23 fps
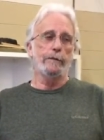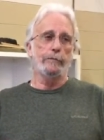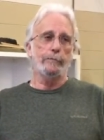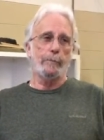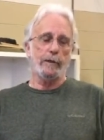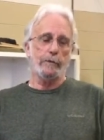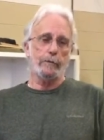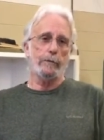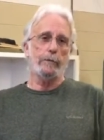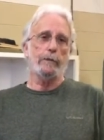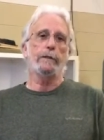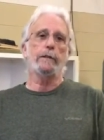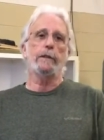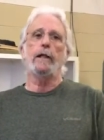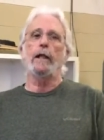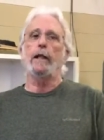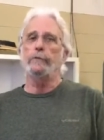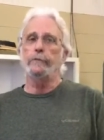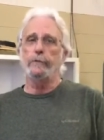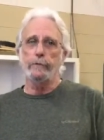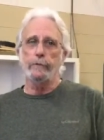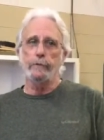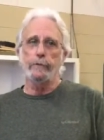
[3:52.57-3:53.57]
special ed
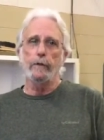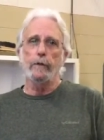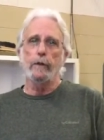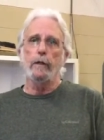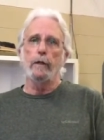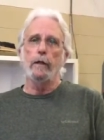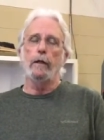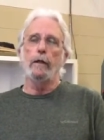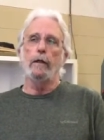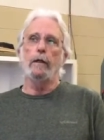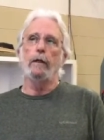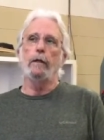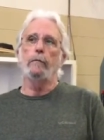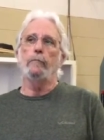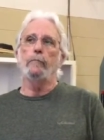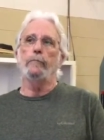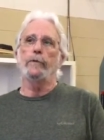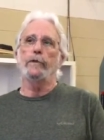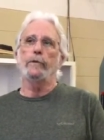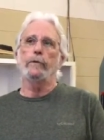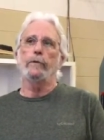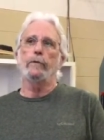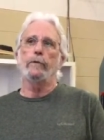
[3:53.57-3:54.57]
classes,
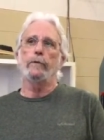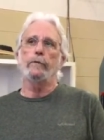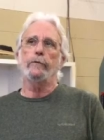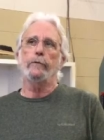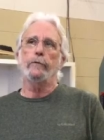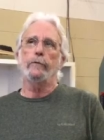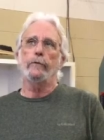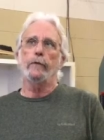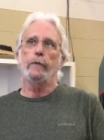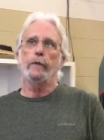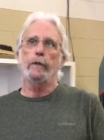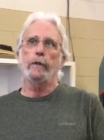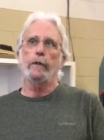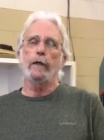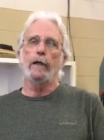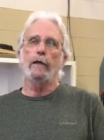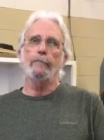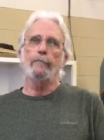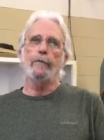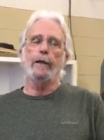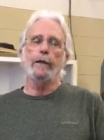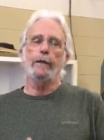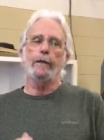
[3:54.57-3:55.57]
because
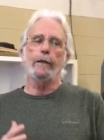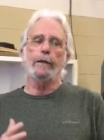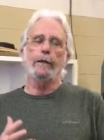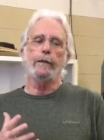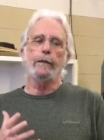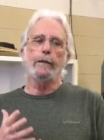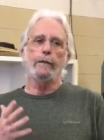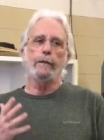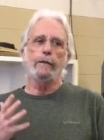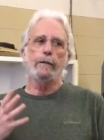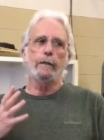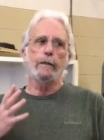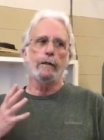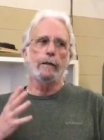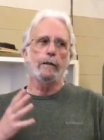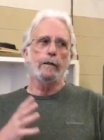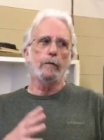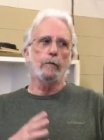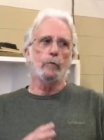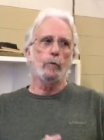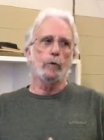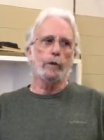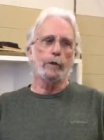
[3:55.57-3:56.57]
I found that
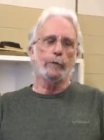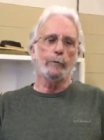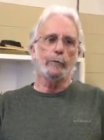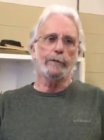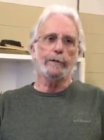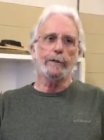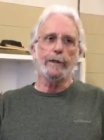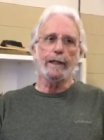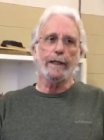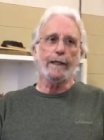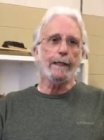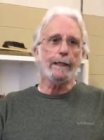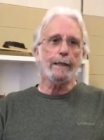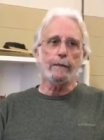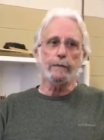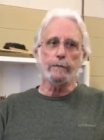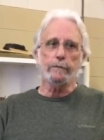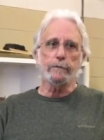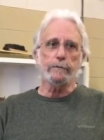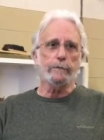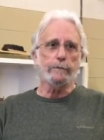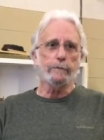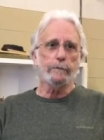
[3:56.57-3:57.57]
working with their
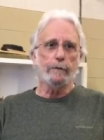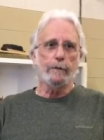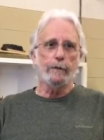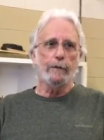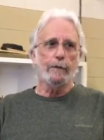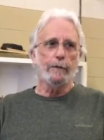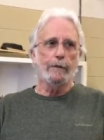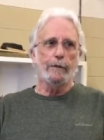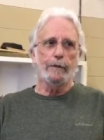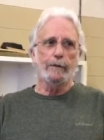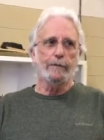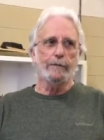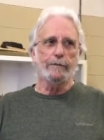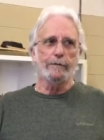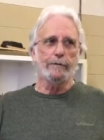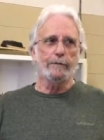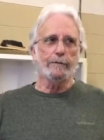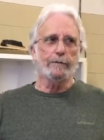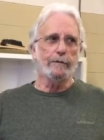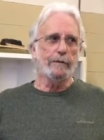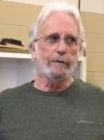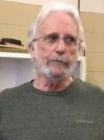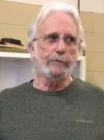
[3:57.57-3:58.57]
hands
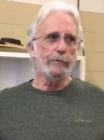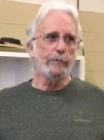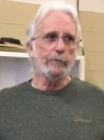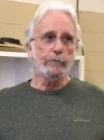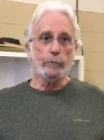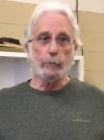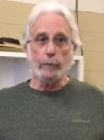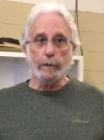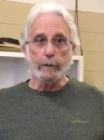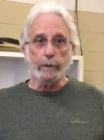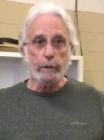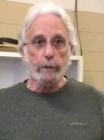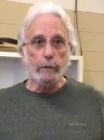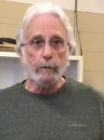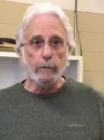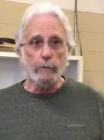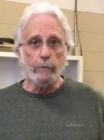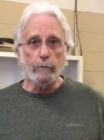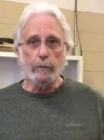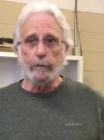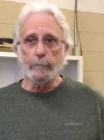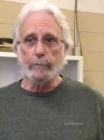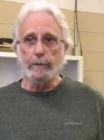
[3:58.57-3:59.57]
is just the way to go. I